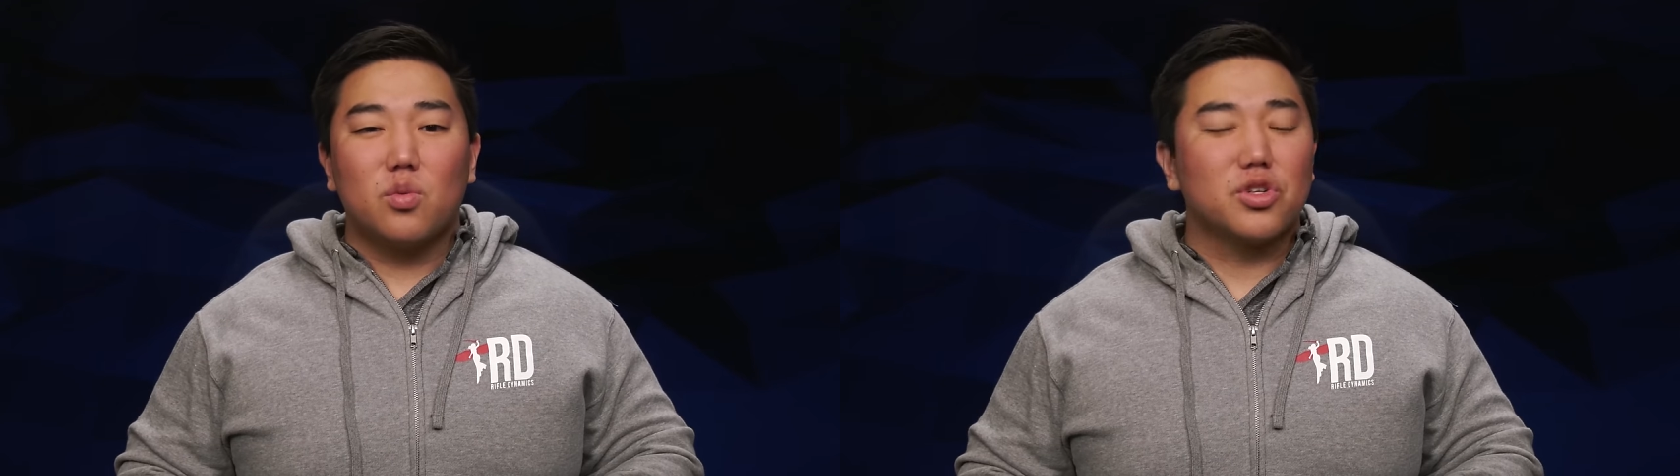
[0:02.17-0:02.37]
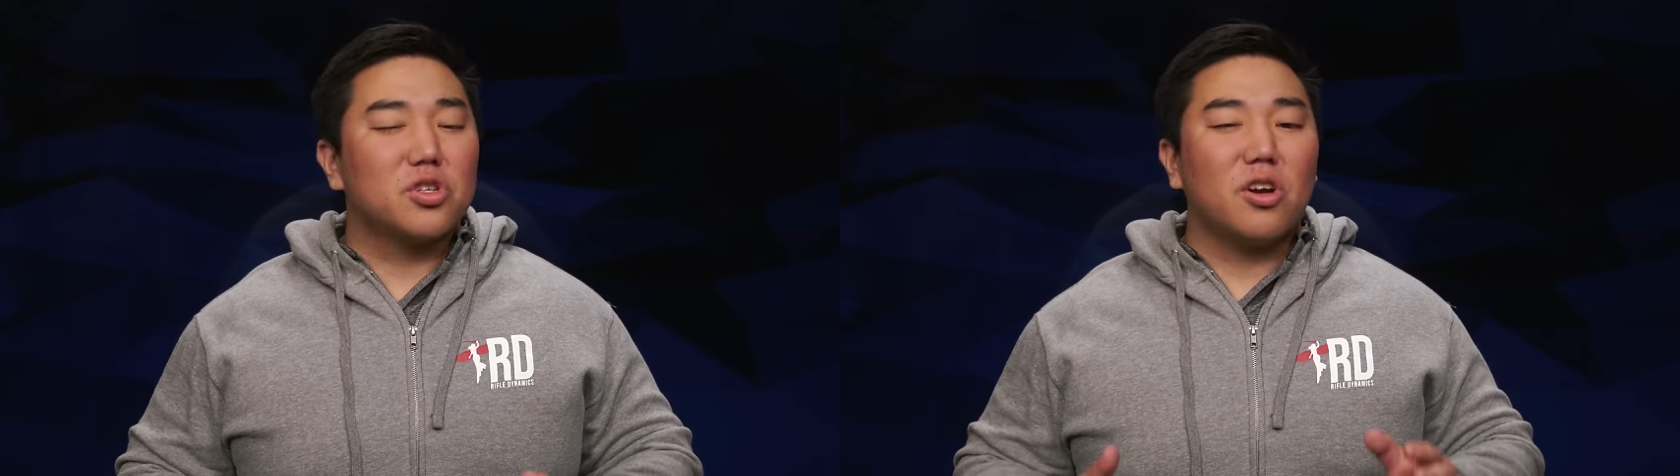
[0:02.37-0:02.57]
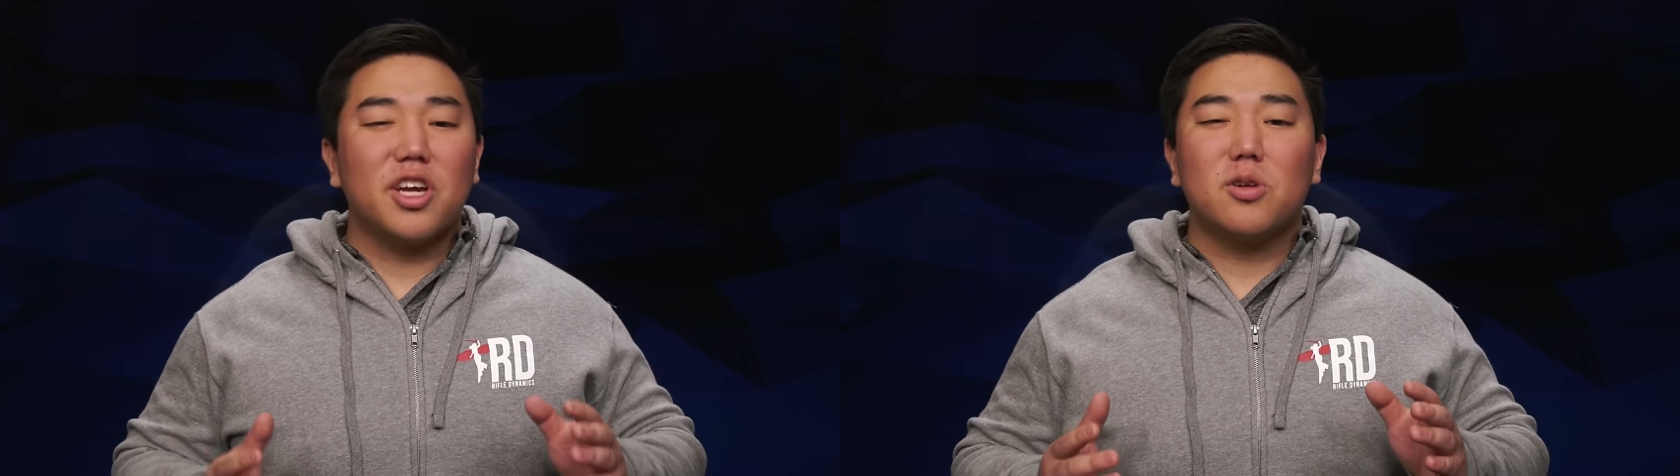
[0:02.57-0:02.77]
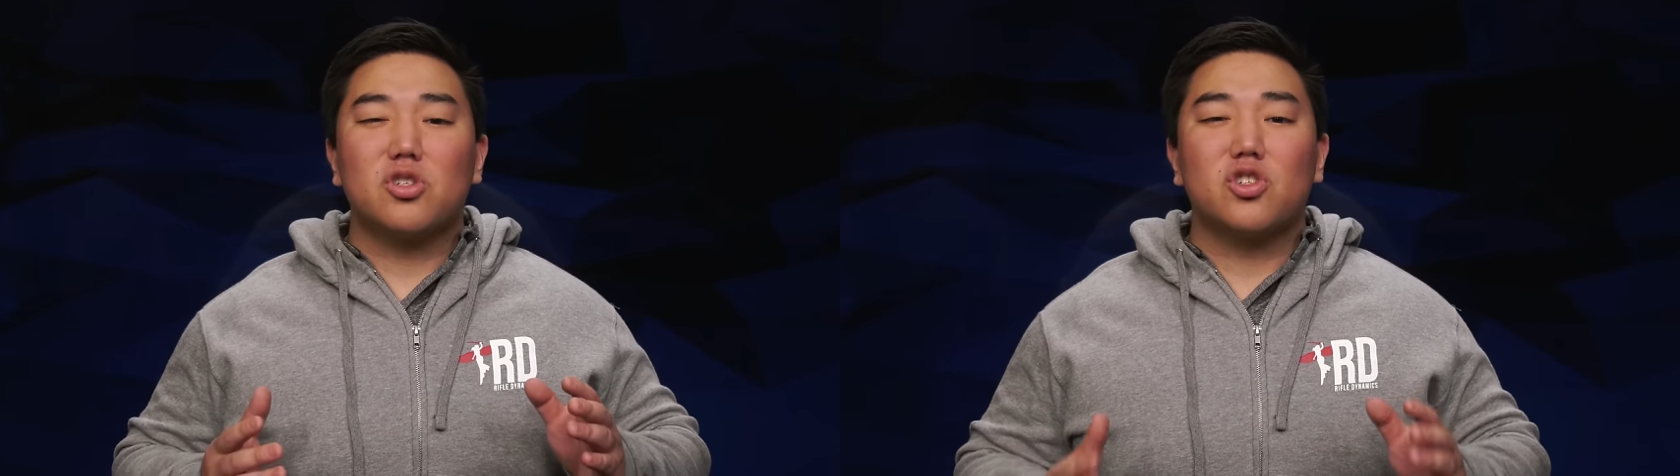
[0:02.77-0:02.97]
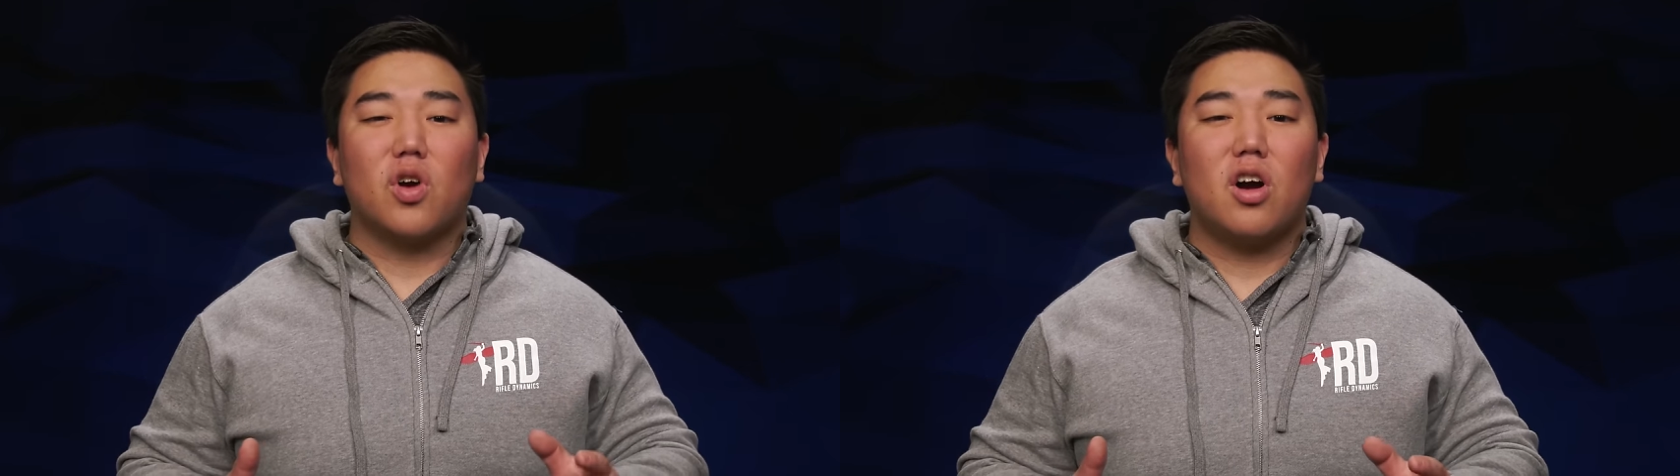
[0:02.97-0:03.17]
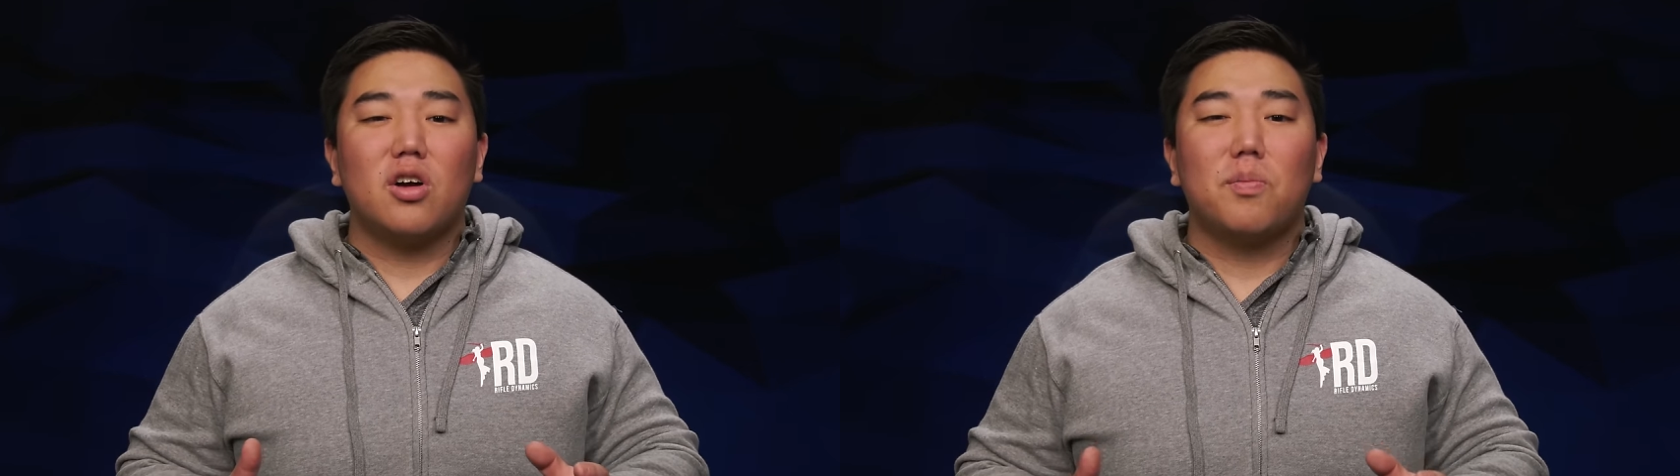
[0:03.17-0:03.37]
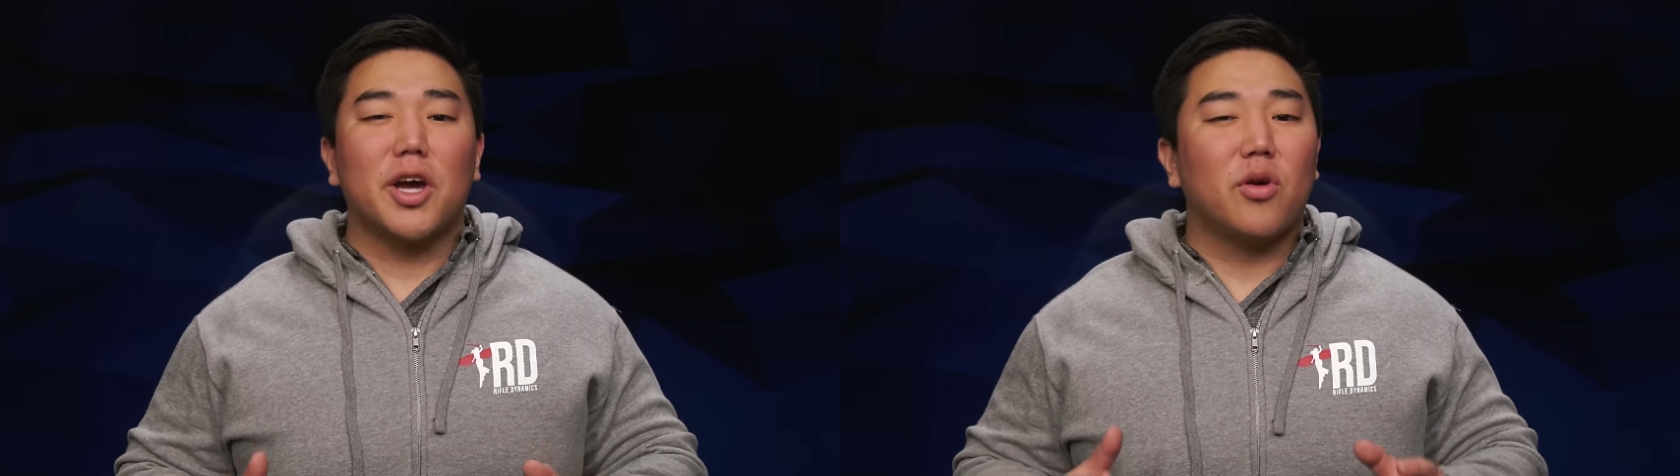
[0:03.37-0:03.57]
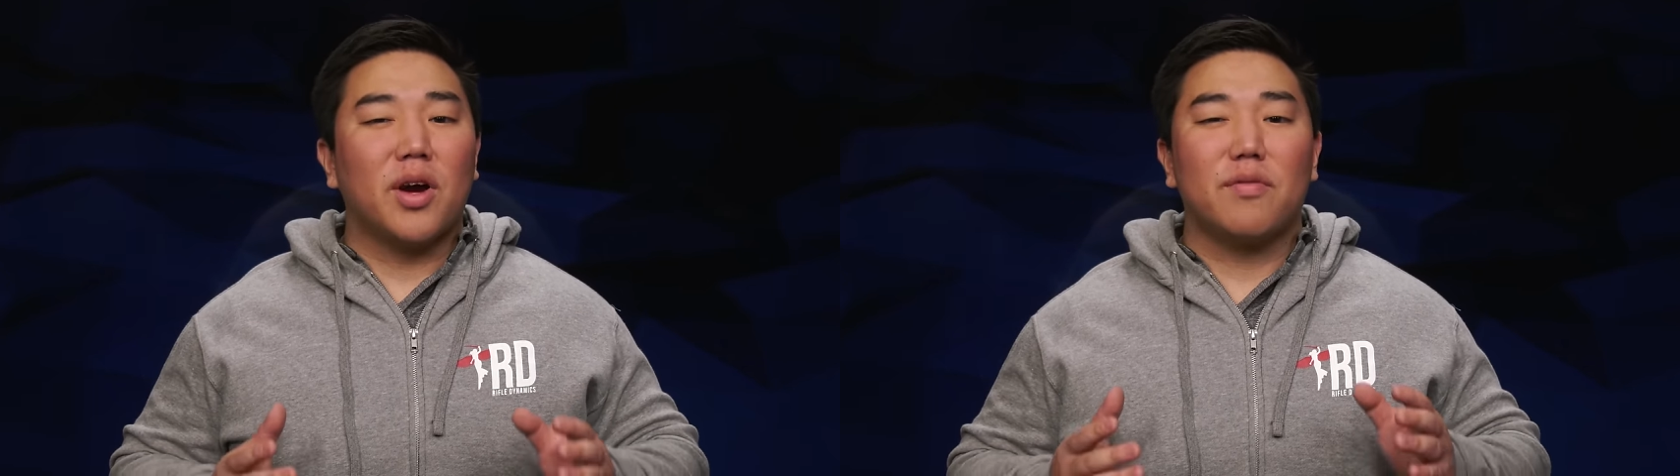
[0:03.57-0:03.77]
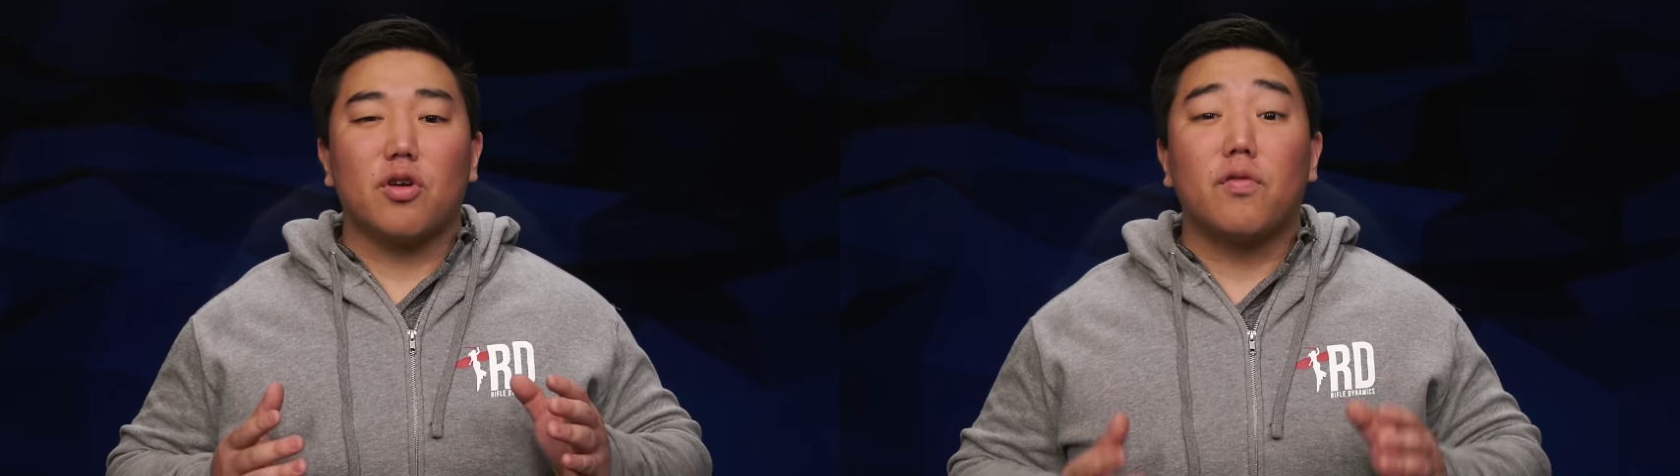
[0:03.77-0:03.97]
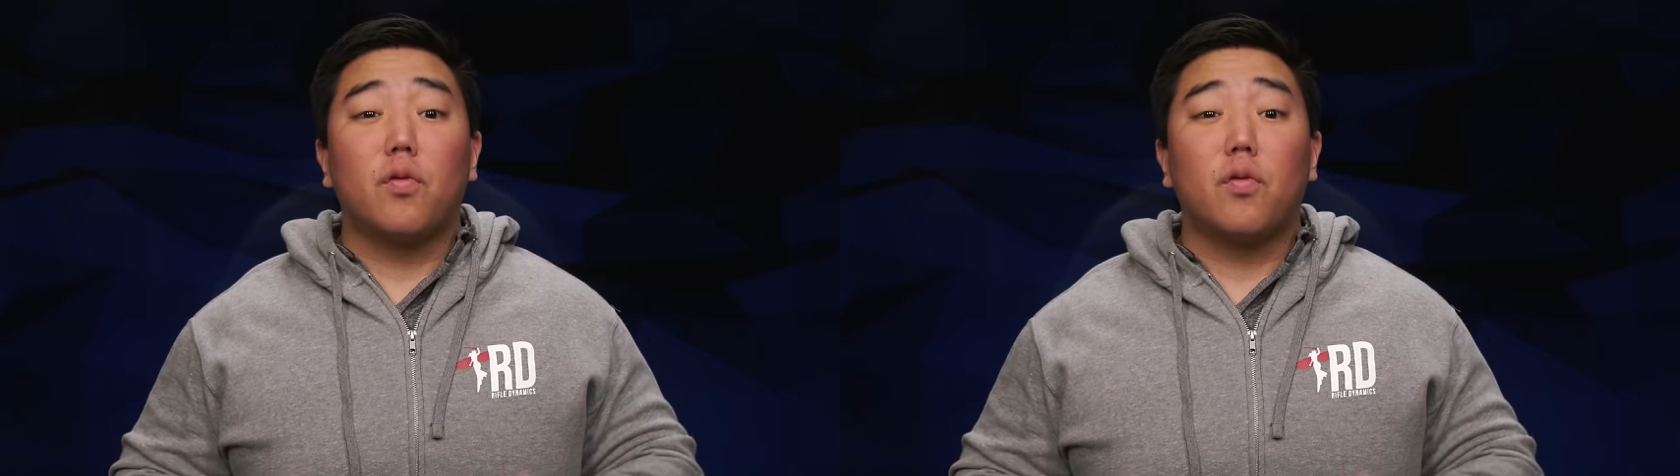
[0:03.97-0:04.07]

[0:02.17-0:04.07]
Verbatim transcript: We're starting out strong by going after